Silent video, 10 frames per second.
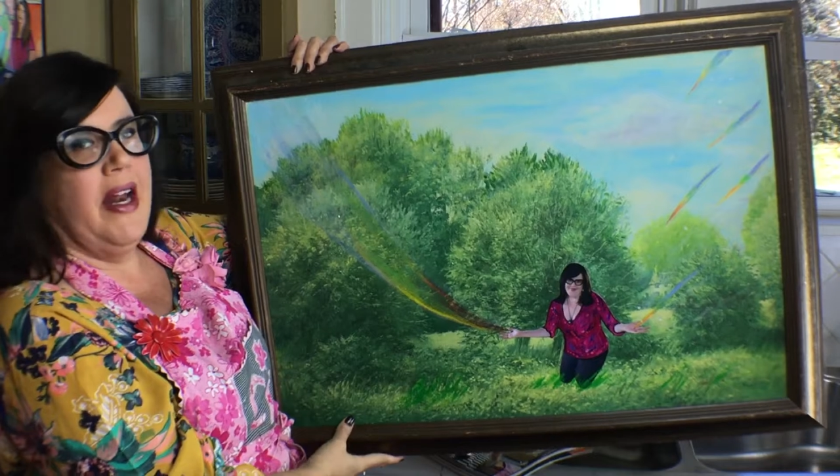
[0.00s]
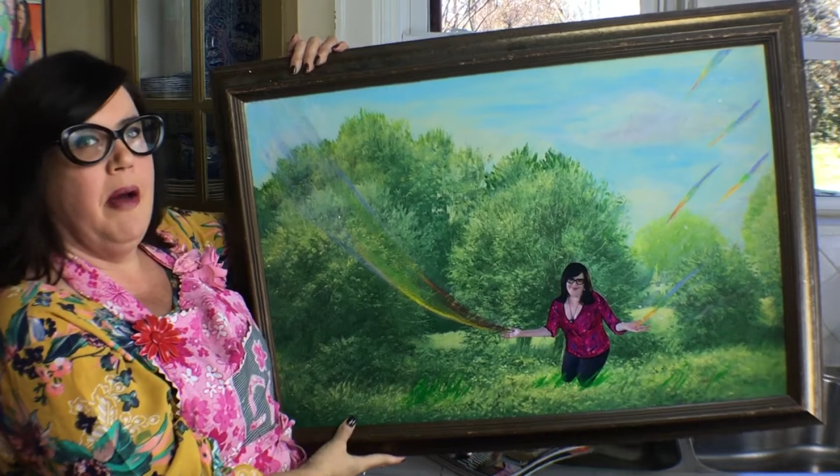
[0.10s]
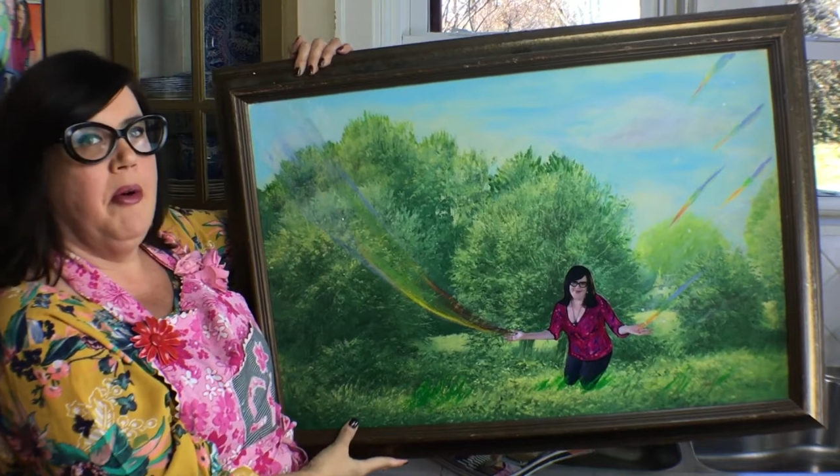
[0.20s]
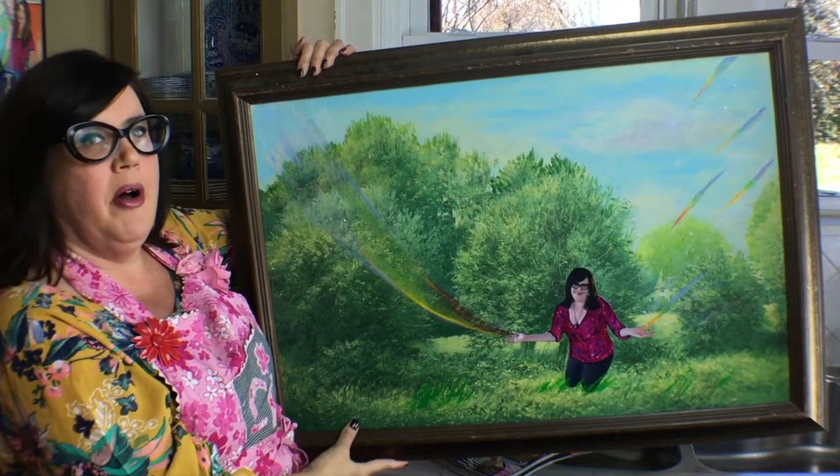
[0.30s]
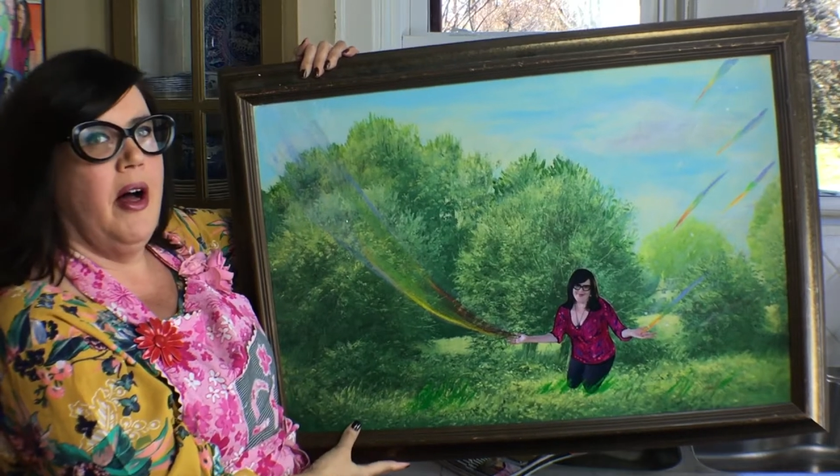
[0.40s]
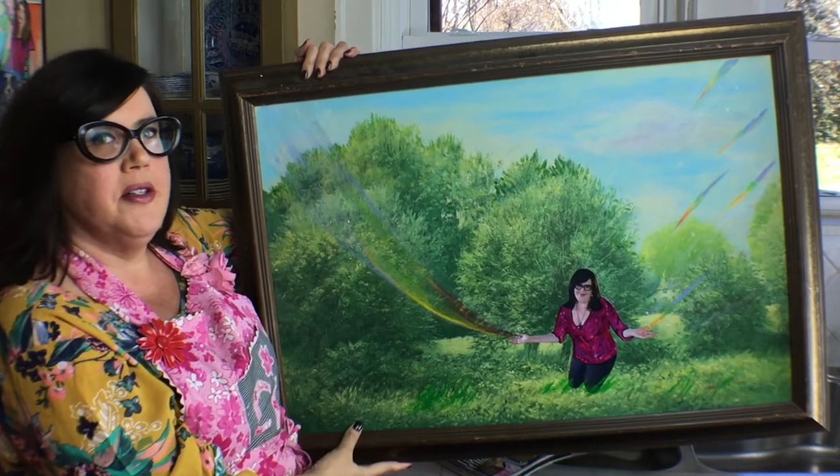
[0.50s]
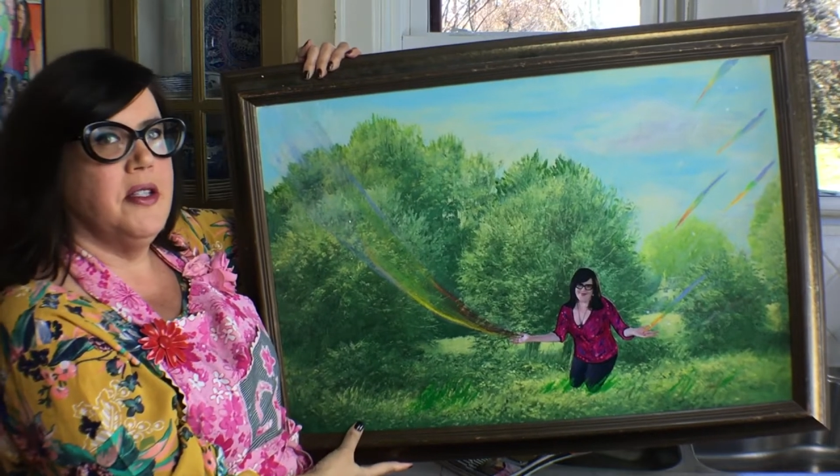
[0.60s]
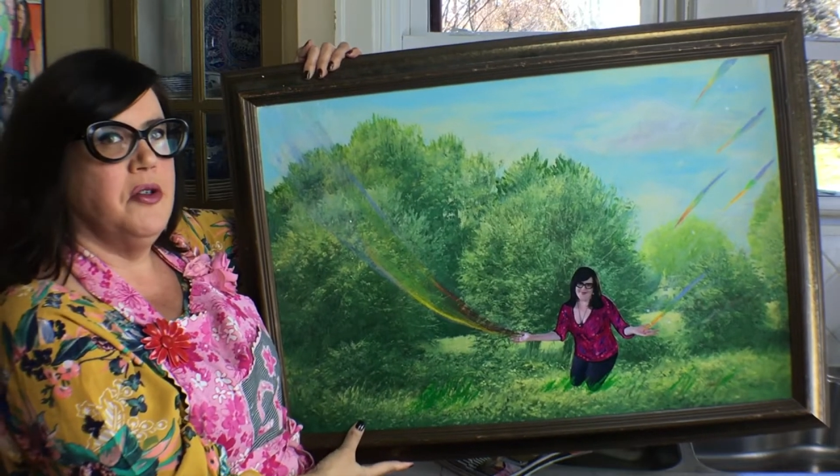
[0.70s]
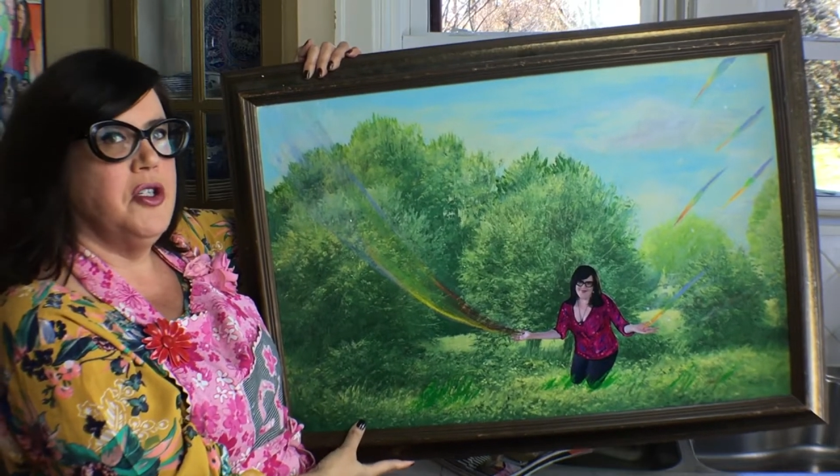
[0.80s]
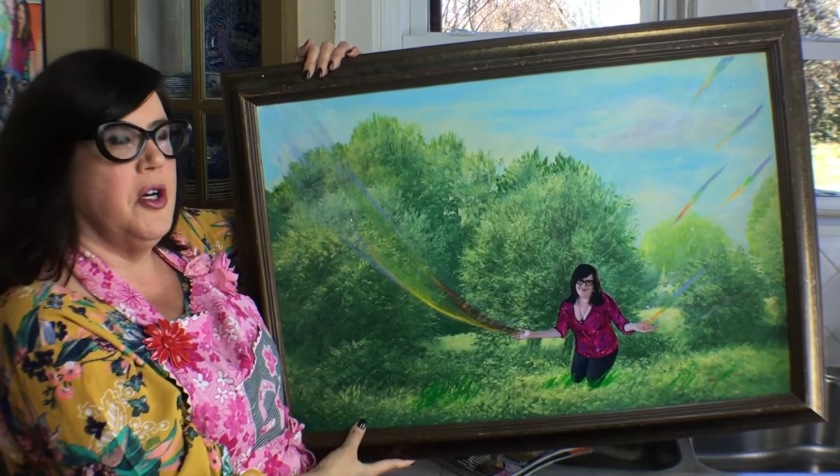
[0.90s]
that I will
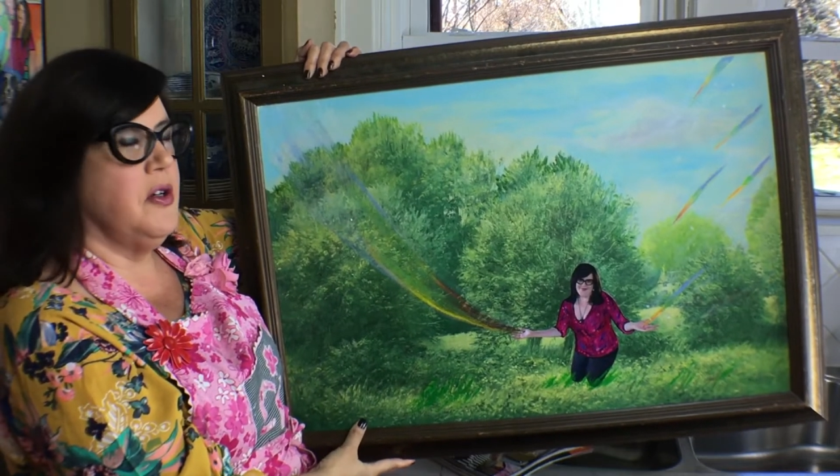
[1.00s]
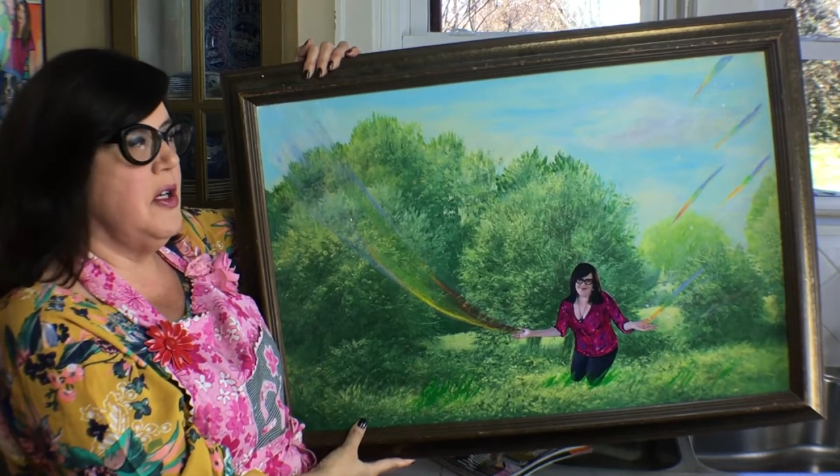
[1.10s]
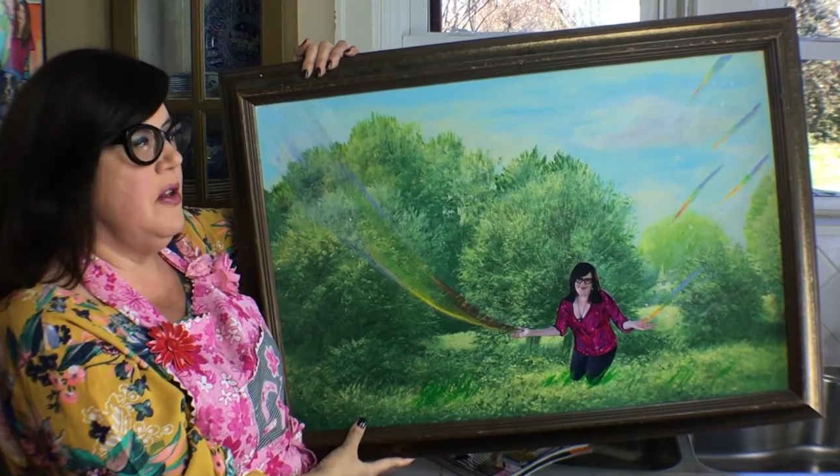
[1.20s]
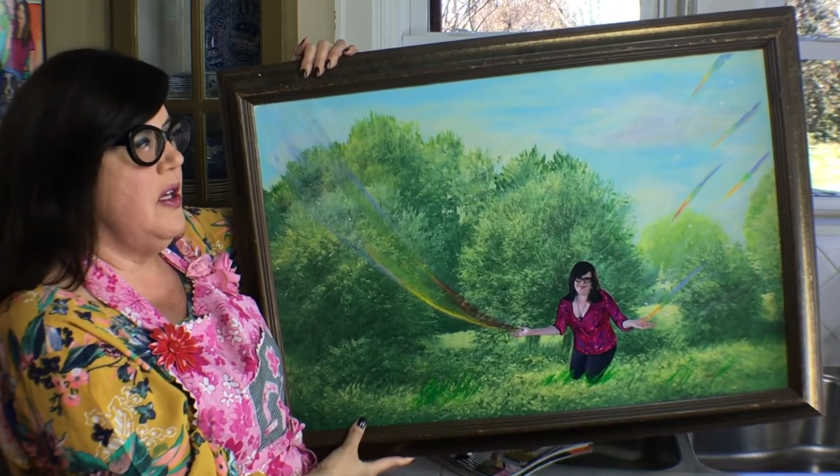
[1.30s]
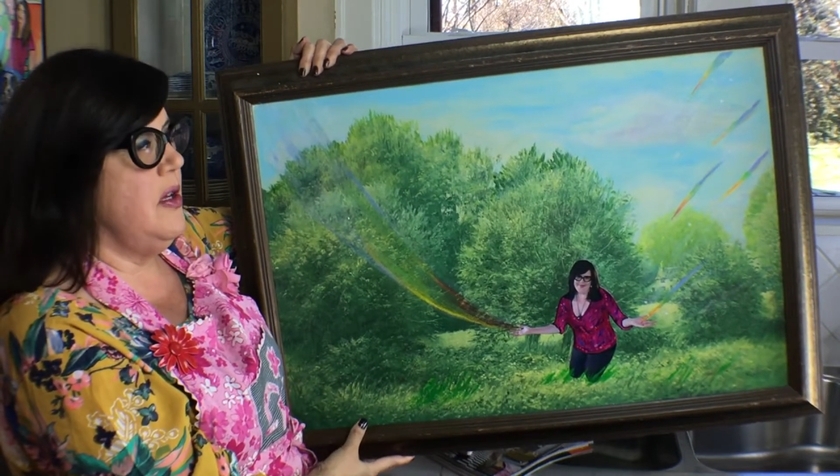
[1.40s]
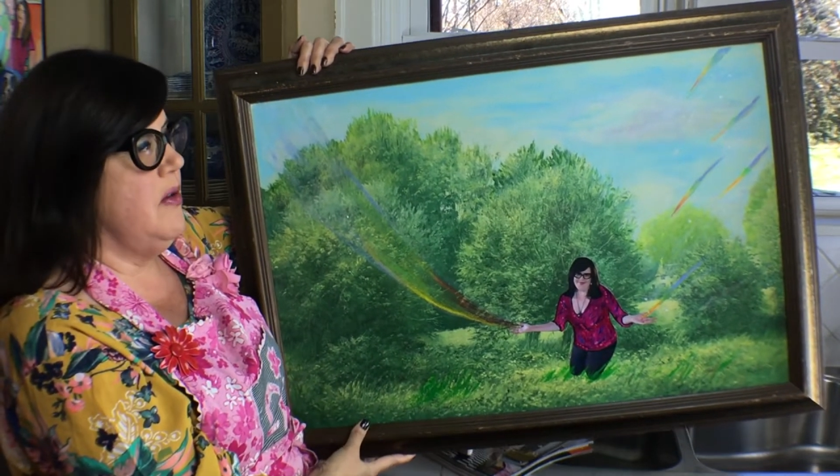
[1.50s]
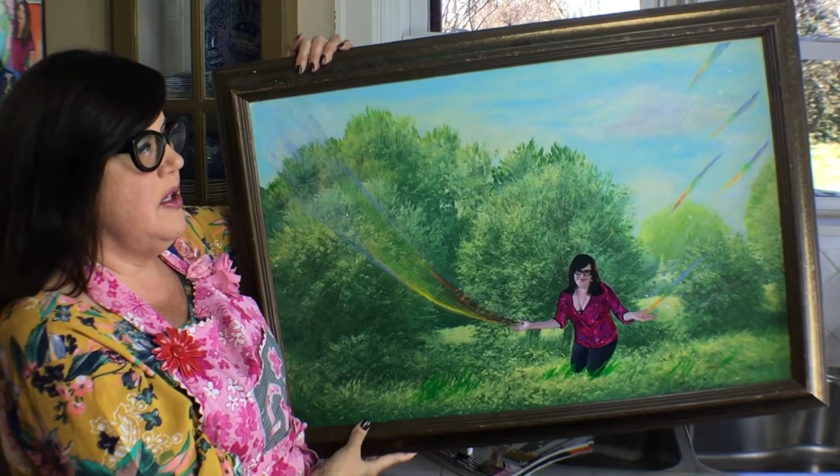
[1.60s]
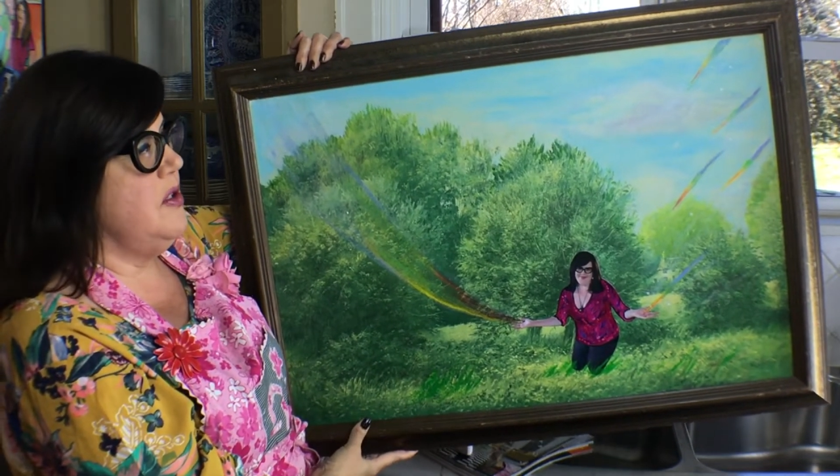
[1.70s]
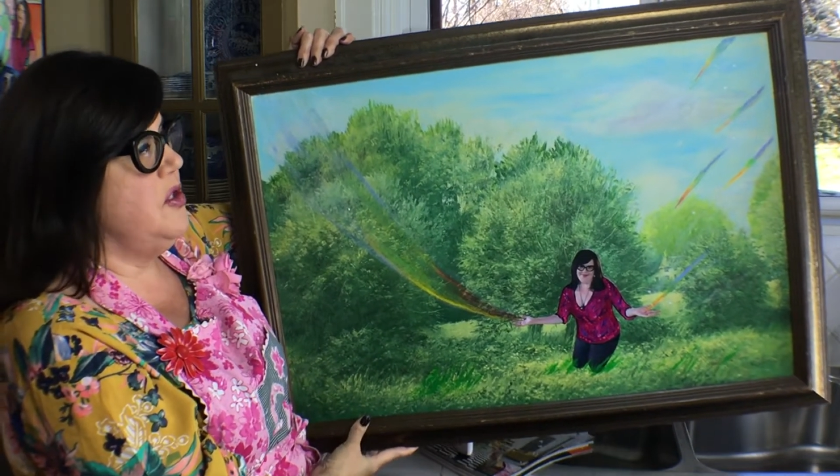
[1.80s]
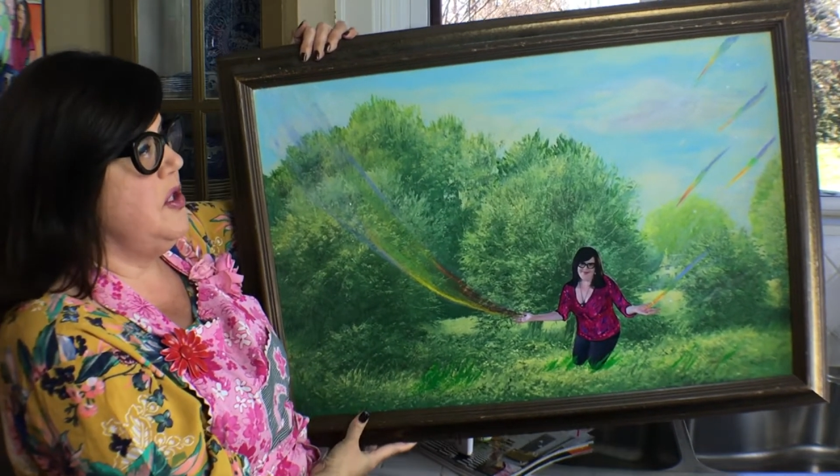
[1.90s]
also show you that you
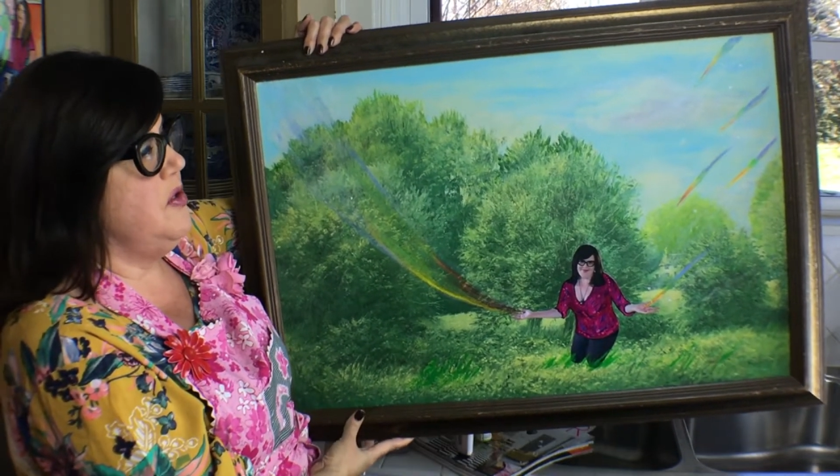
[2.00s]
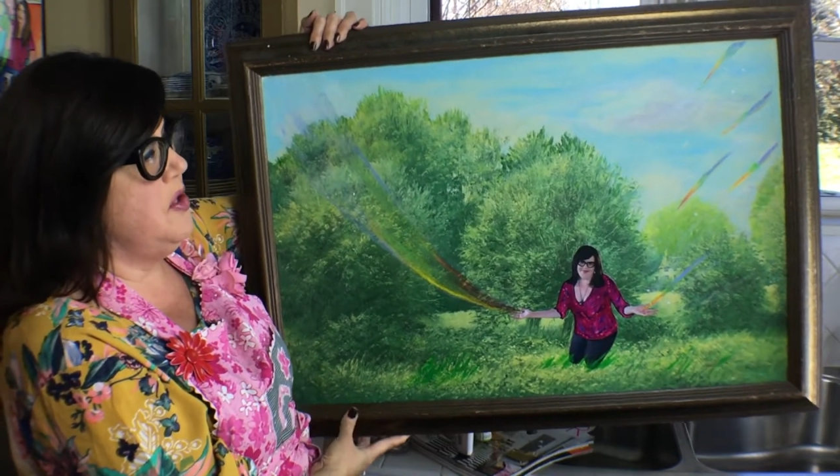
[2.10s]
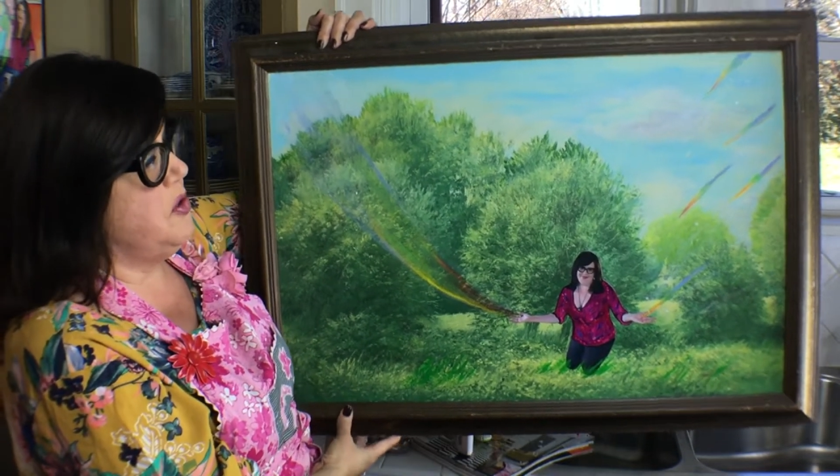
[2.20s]
can choose